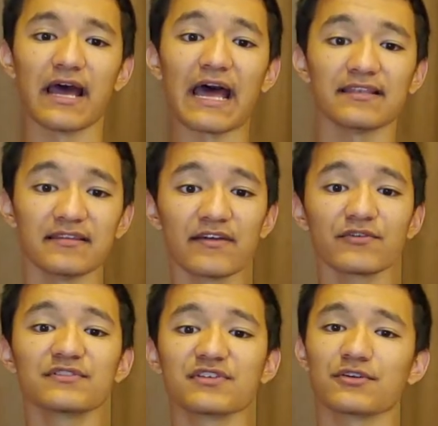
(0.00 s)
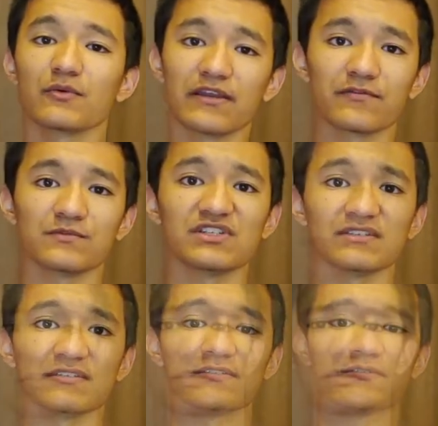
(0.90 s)
and never turn away from
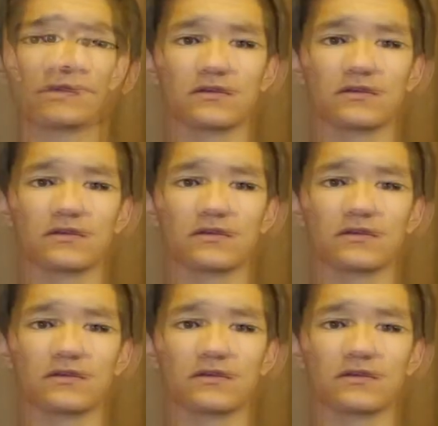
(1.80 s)
Jesus.